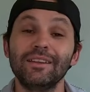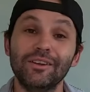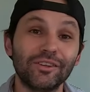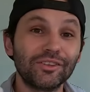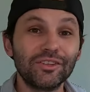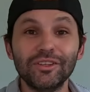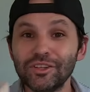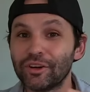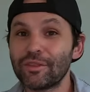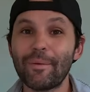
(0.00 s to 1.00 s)
You heard the good,
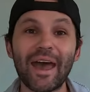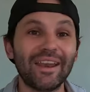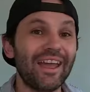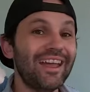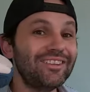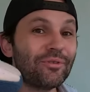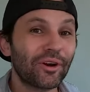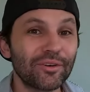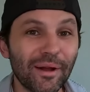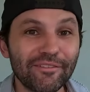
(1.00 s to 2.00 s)
you heard the bad, and you
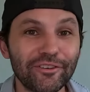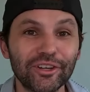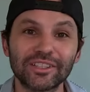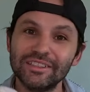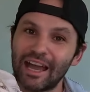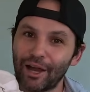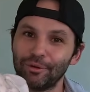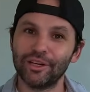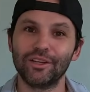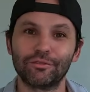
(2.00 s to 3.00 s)
heard my verdict. Now I
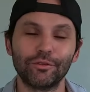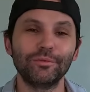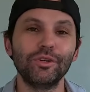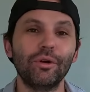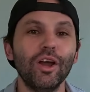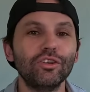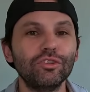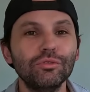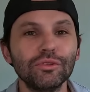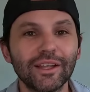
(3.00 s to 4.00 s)
want to hear from you.
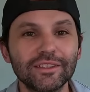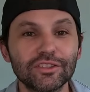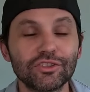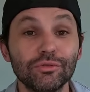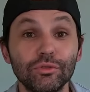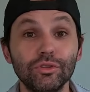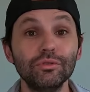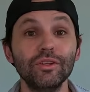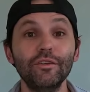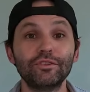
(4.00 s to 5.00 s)
Do you like this shoe? Do
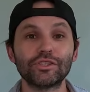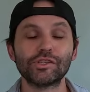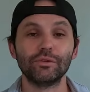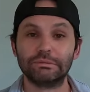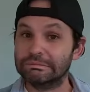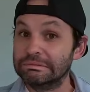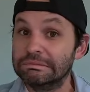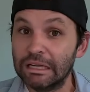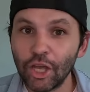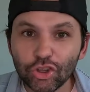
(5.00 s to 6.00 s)
you love this shoe?
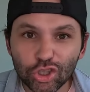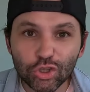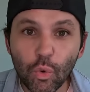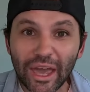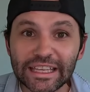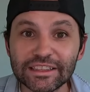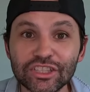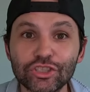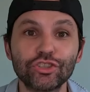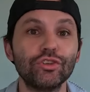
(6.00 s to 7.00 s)
Do you hate
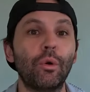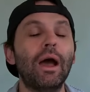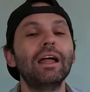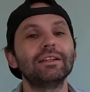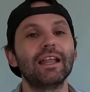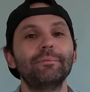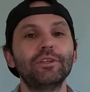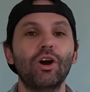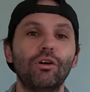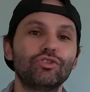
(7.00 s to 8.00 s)
this shoe? Let me
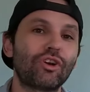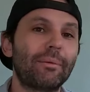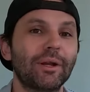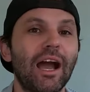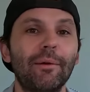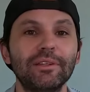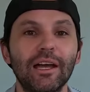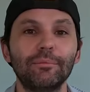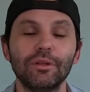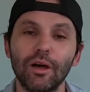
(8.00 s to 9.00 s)
know. Drop a comment
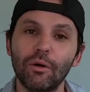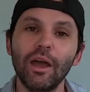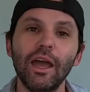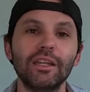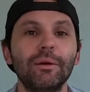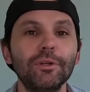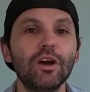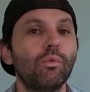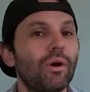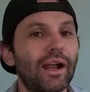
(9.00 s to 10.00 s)
down below and let me
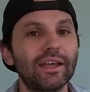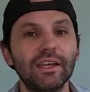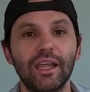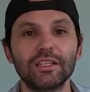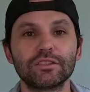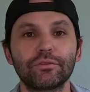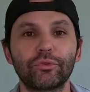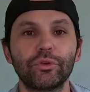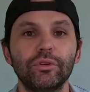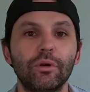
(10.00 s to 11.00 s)
know what I can answer
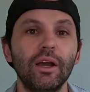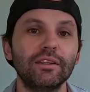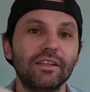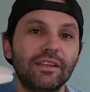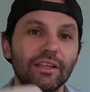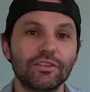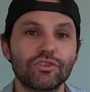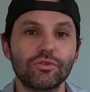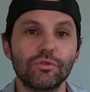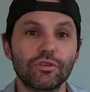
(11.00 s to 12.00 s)
for you to get this
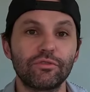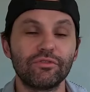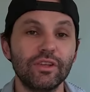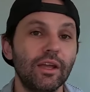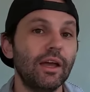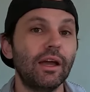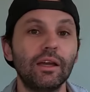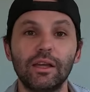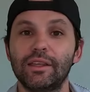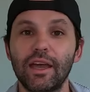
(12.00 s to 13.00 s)
shoe on your feet.
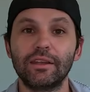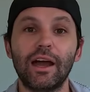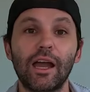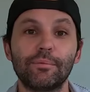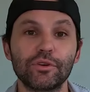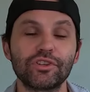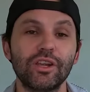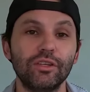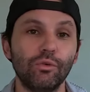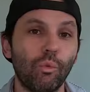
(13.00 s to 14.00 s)
Again, I
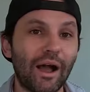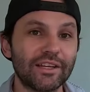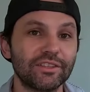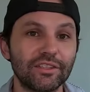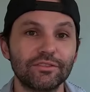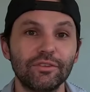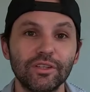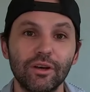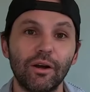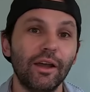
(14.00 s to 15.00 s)
appreciate you watching this
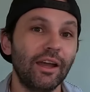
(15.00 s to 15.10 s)
video.